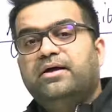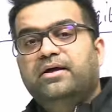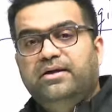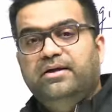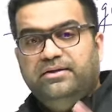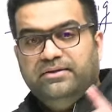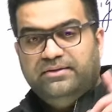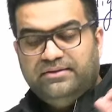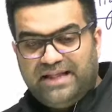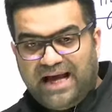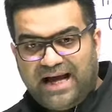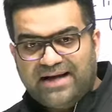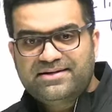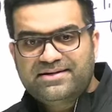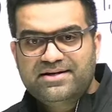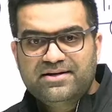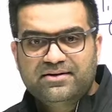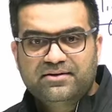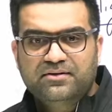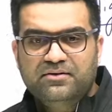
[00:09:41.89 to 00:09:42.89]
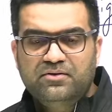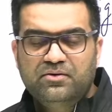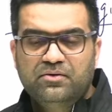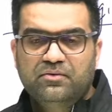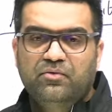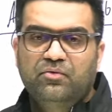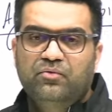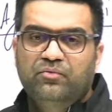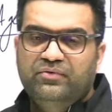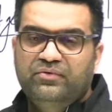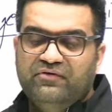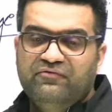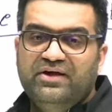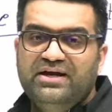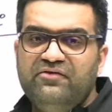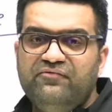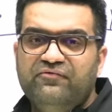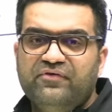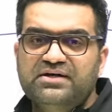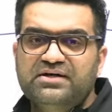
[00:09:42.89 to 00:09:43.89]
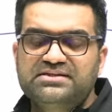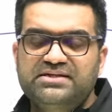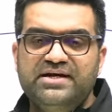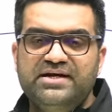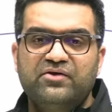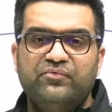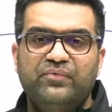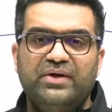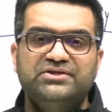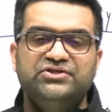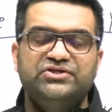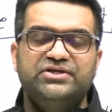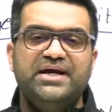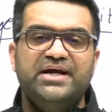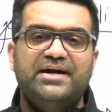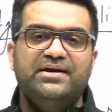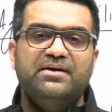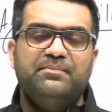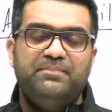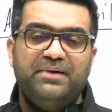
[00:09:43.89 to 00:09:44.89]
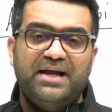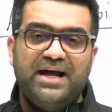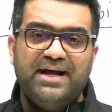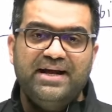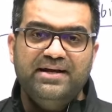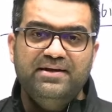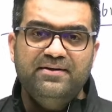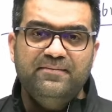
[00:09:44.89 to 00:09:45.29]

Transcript: that year, the very first year when she had applied,